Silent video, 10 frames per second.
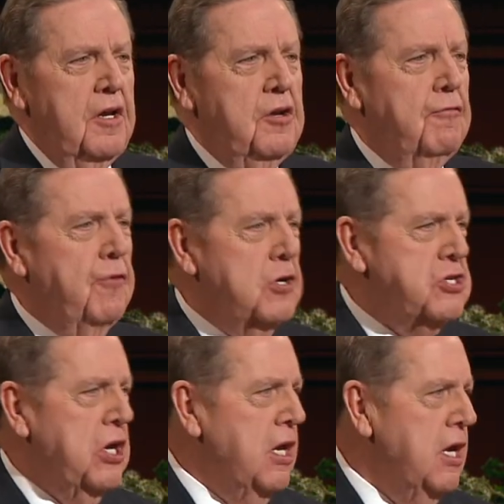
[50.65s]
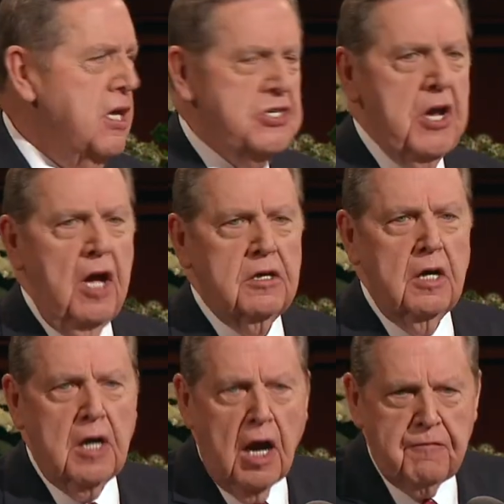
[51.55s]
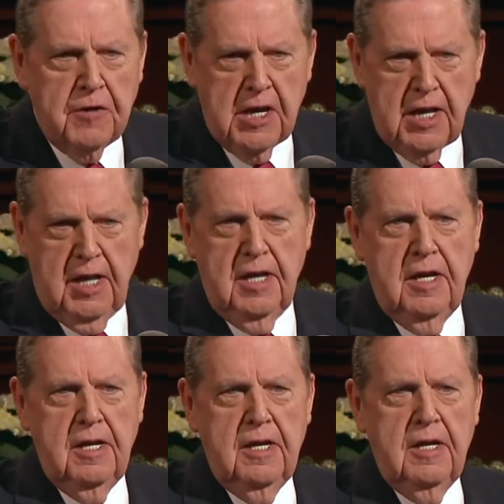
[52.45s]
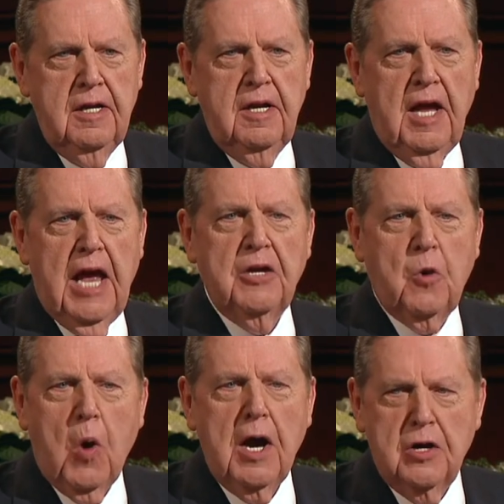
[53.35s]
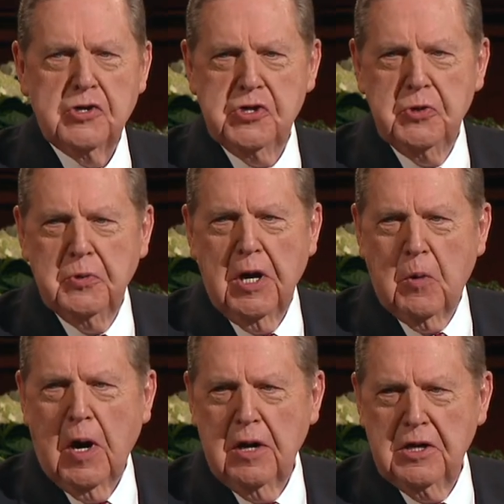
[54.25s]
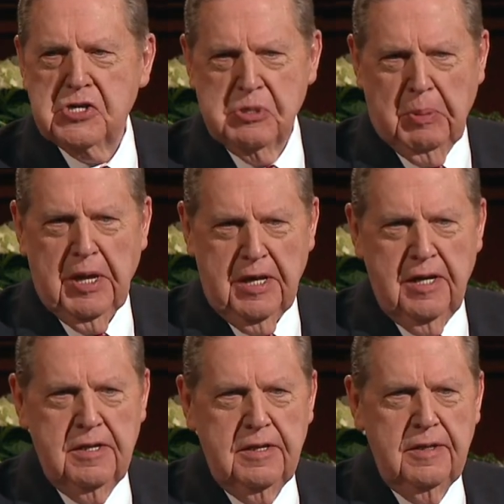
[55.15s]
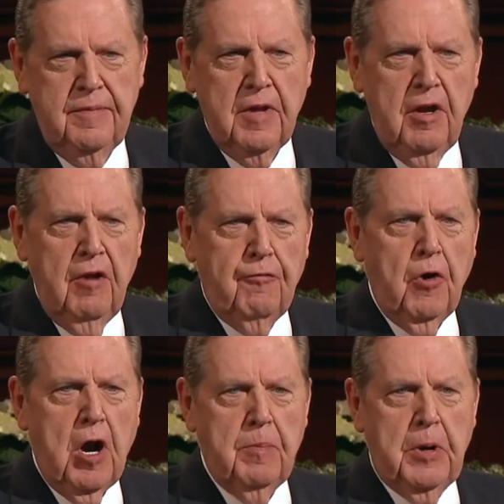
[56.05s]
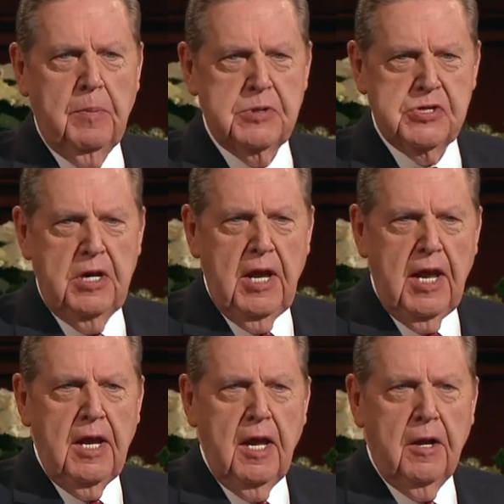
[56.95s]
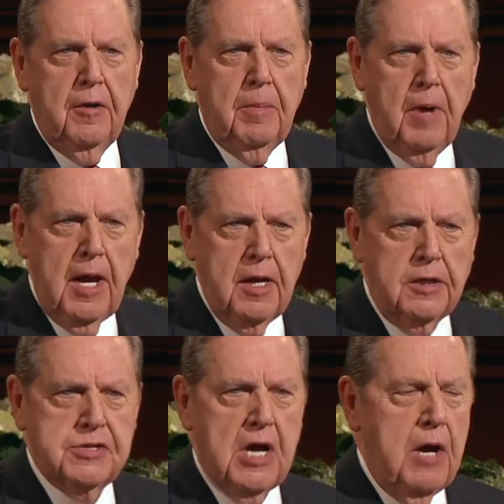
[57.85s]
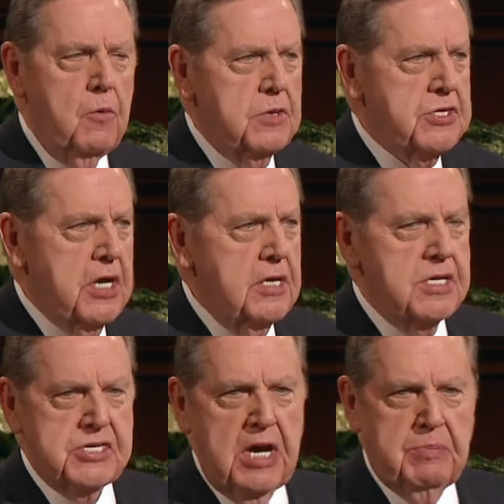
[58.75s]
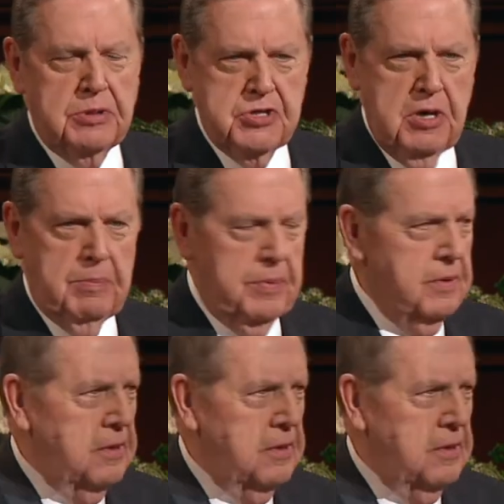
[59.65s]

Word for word: Diversity is not cacophony, and choirs do require discipline. For our purpose today, Elder Hales, I would say discipleship.